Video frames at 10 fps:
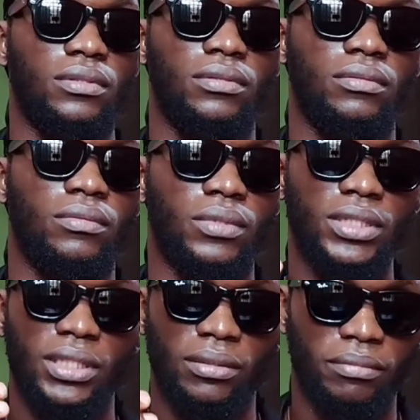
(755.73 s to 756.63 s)

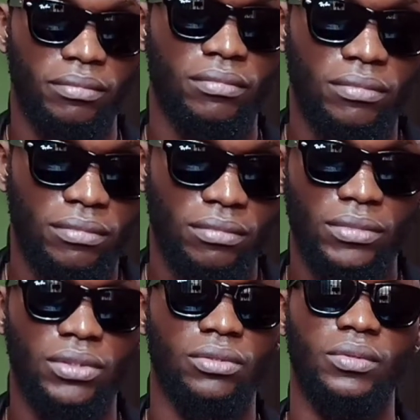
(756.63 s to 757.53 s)
water,
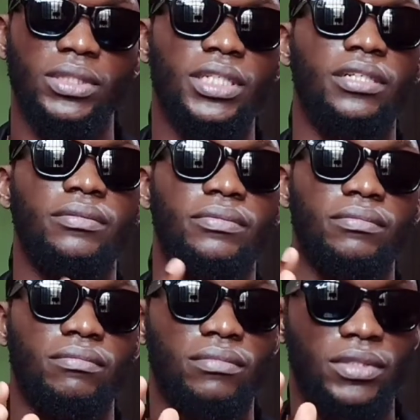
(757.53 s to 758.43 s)
the water
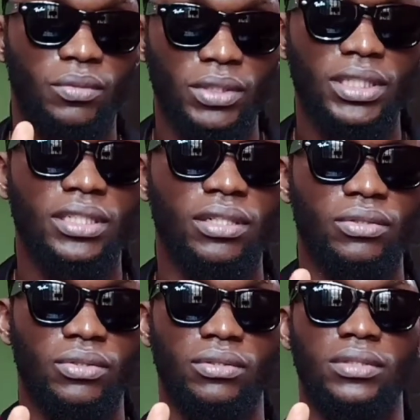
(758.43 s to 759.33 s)
that
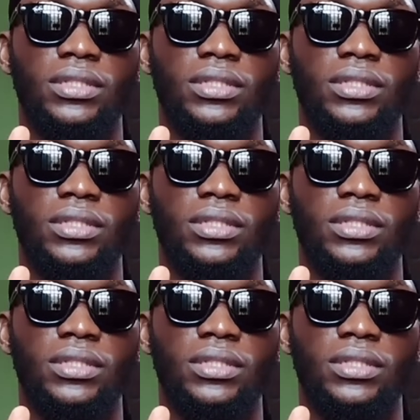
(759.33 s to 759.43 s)
was on the